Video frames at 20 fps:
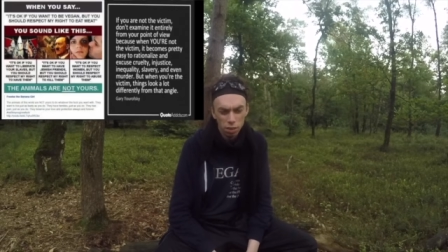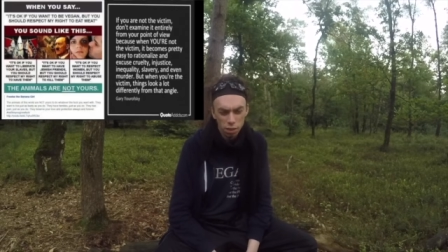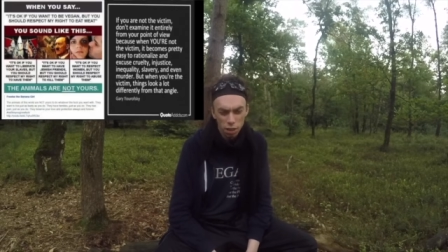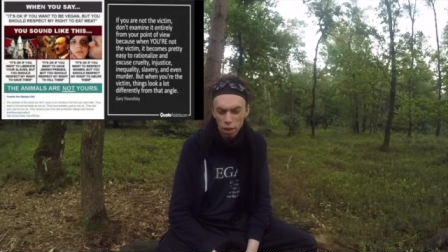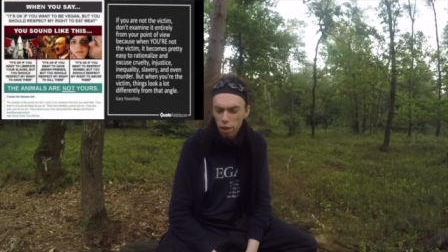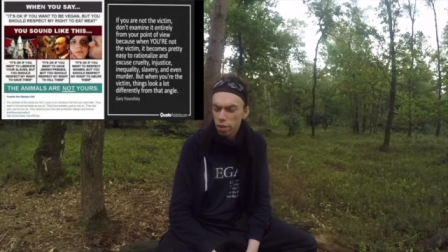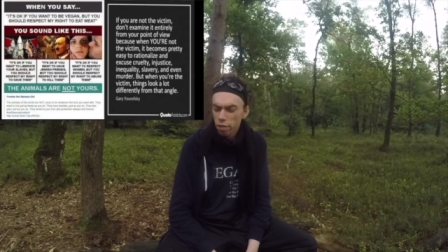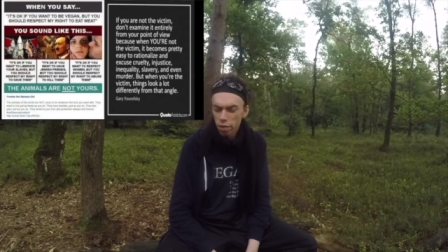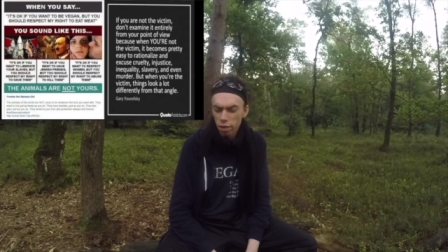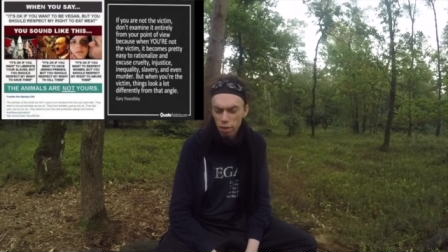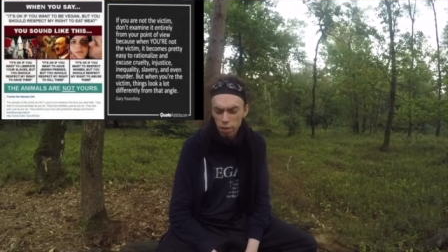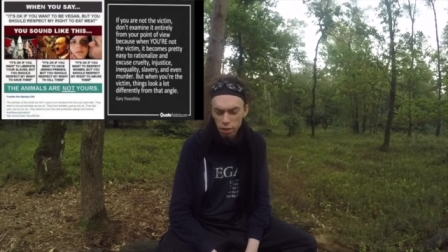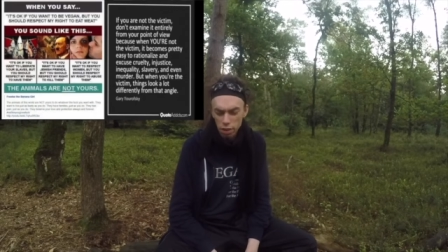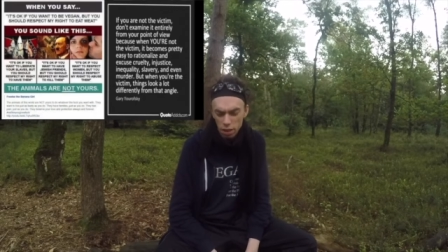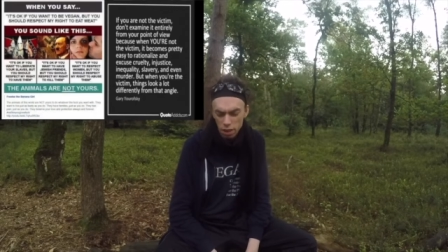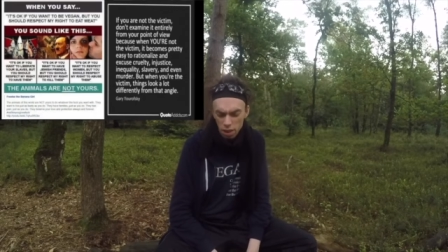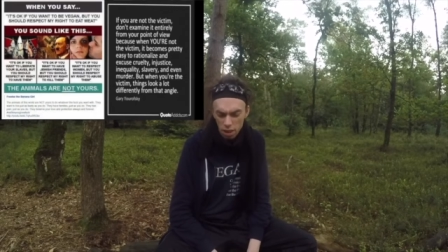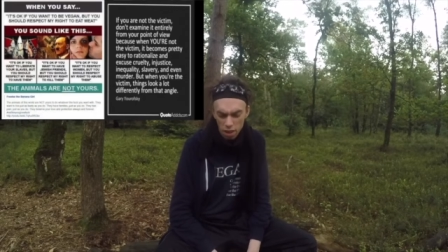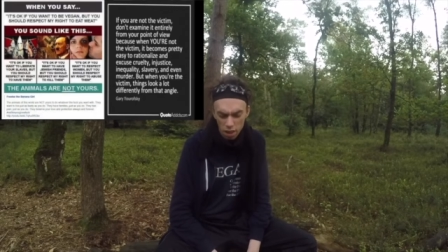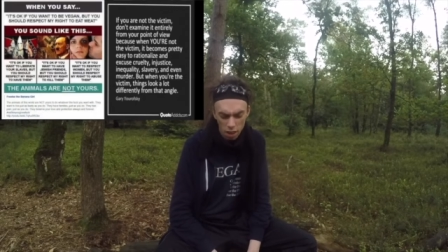Yeah,
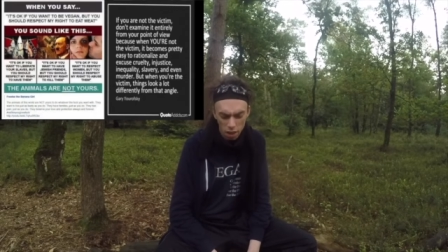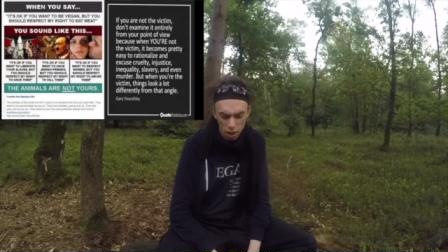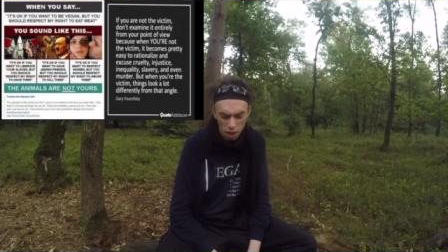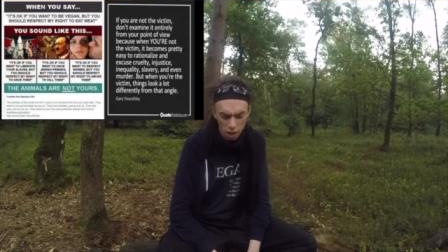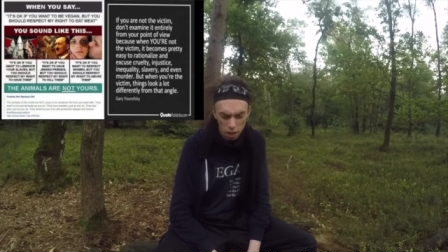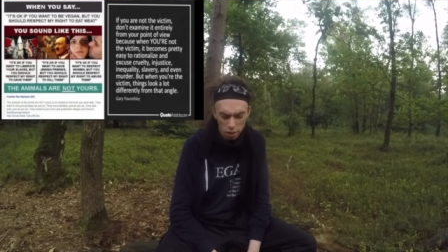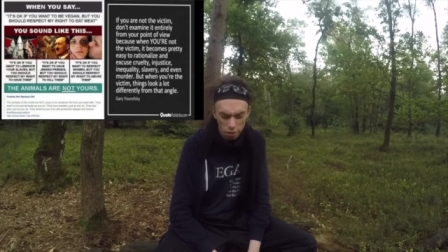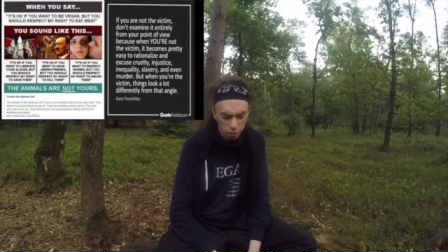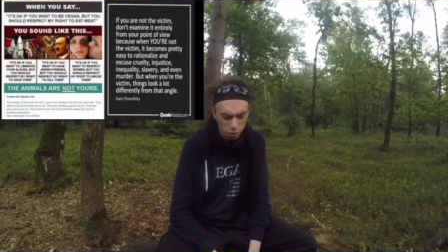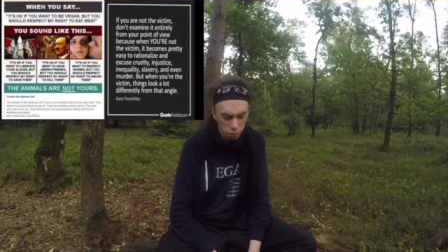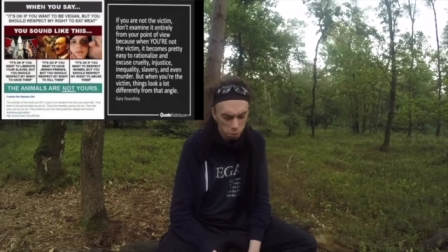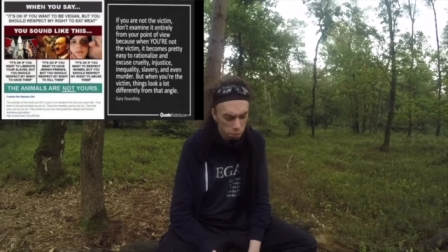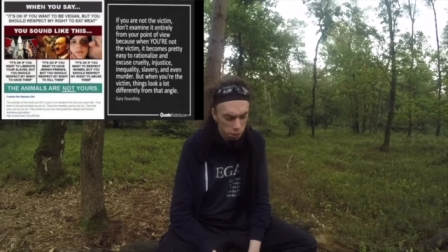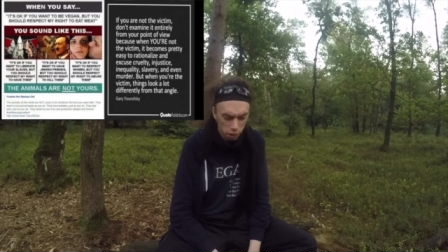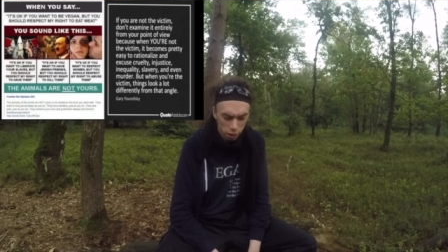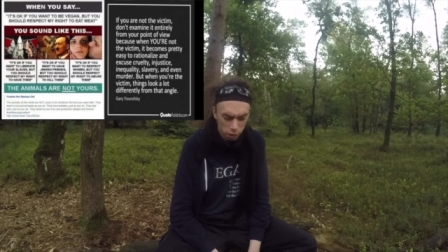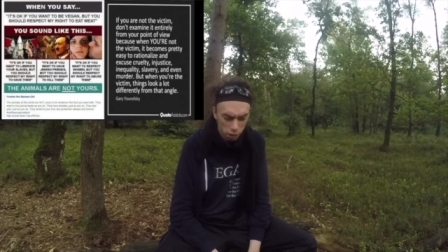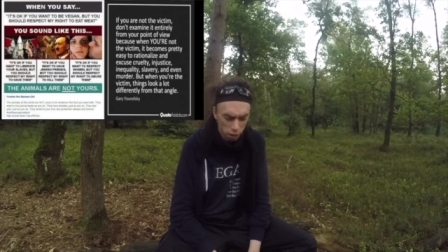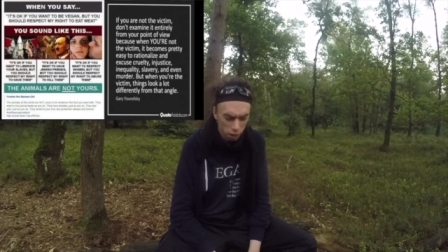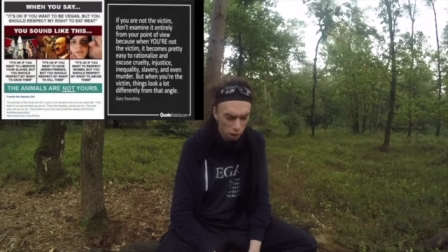then I have
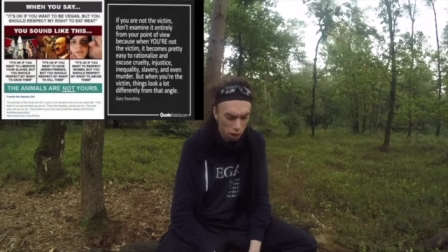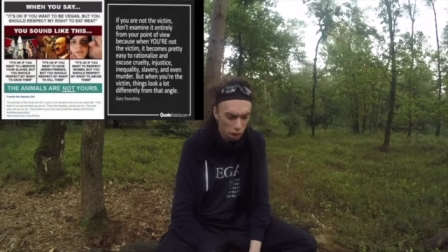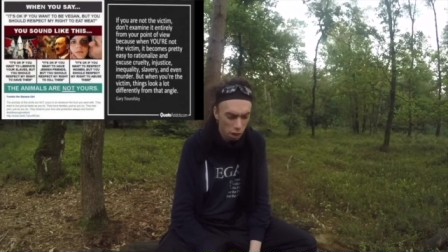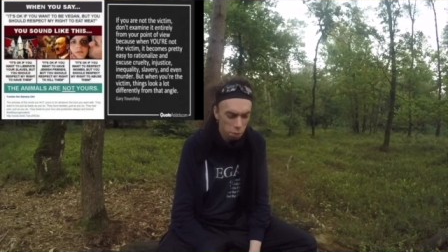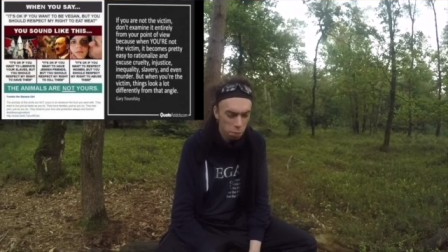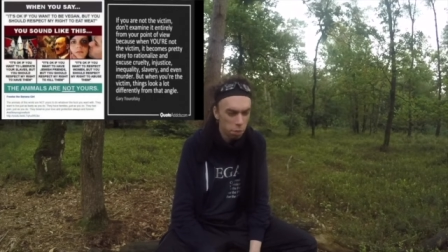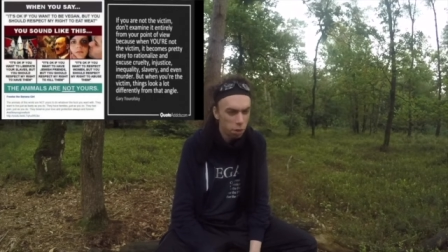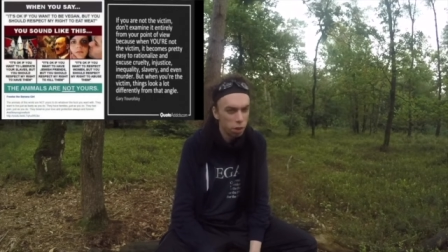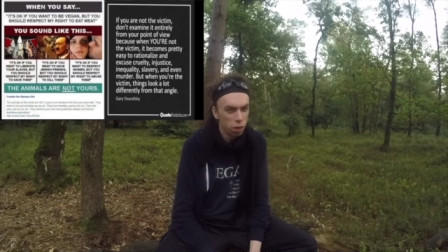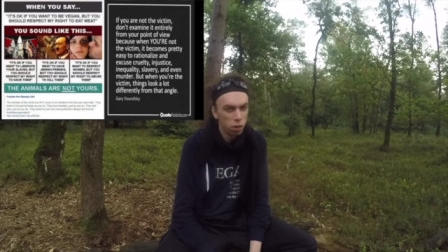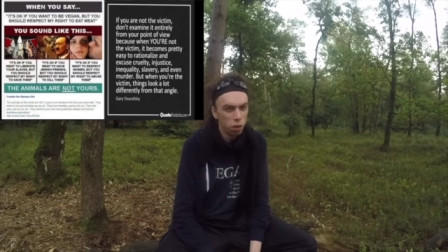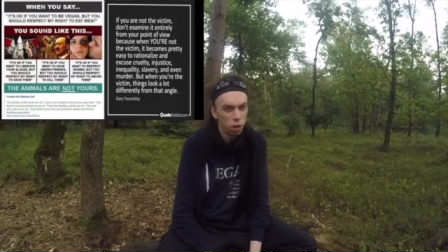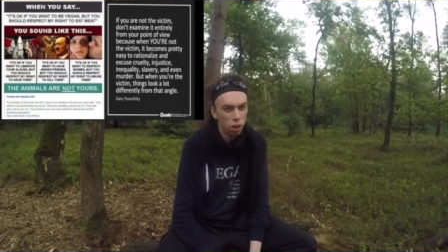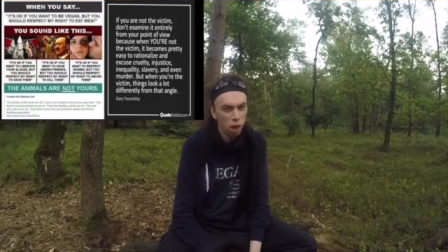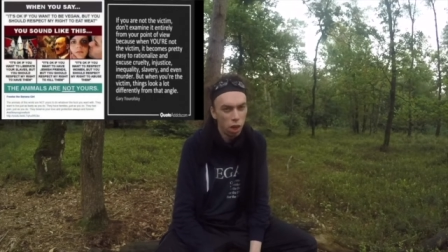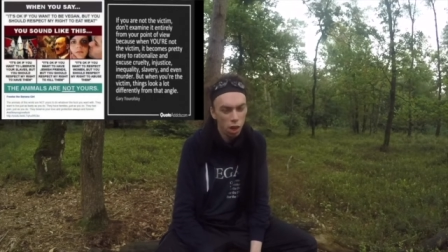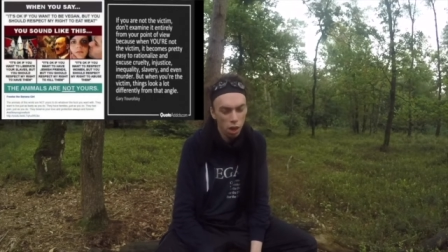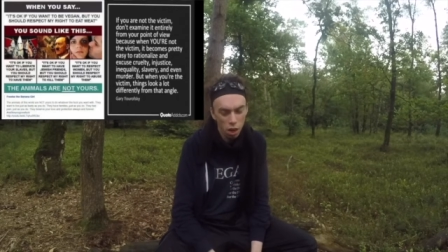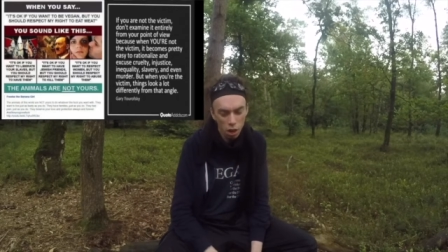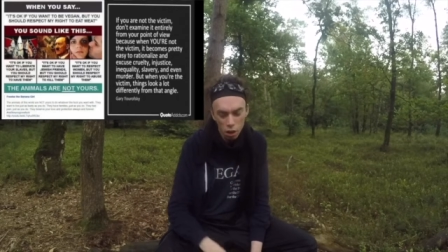something about
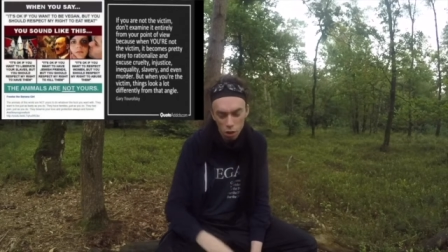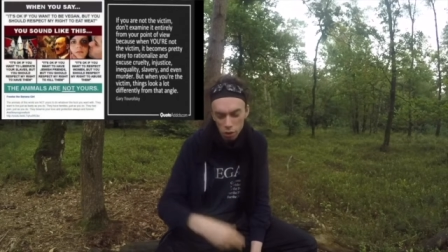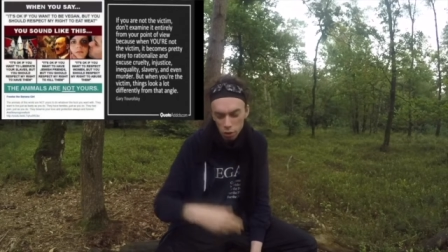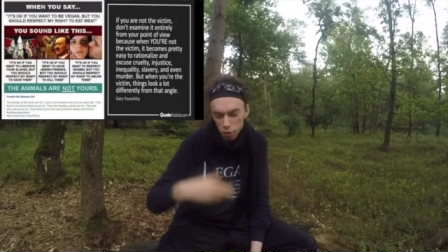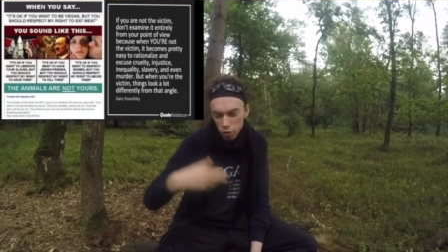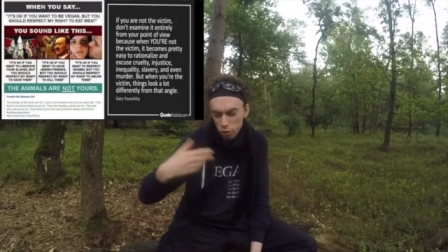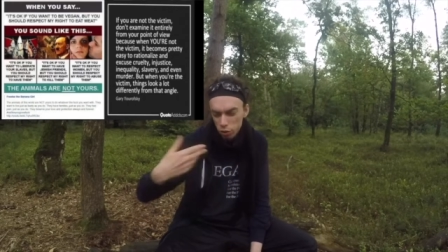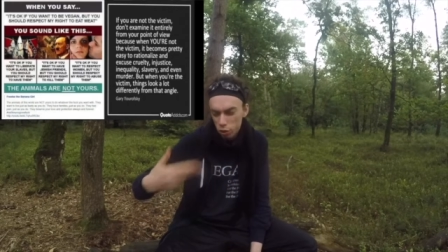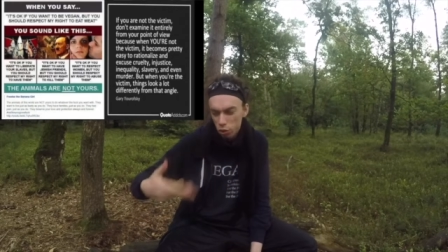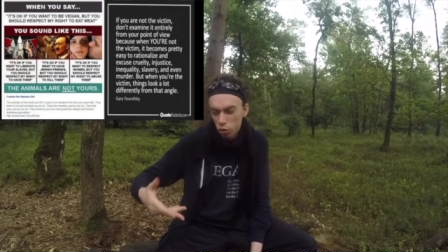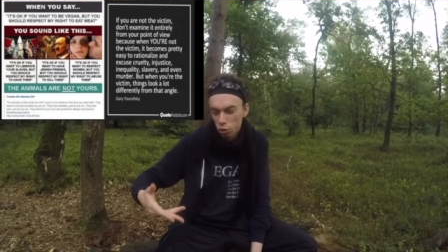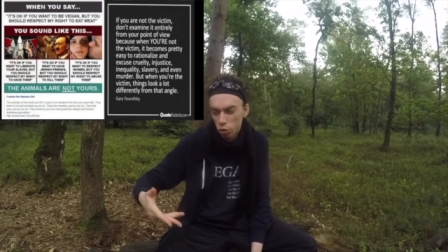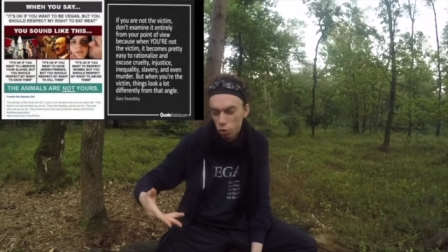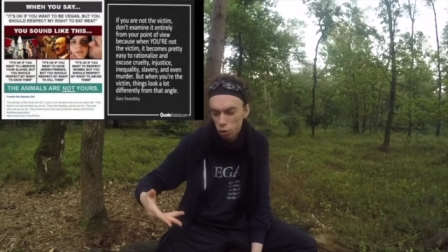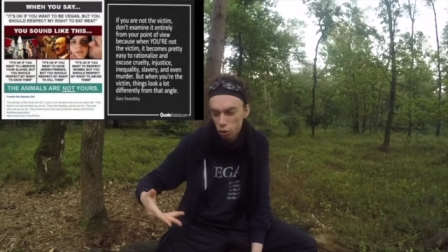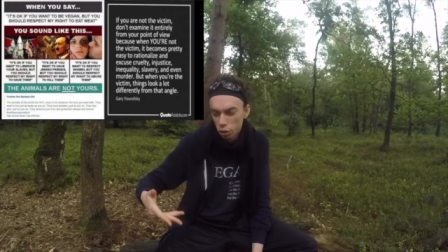on you.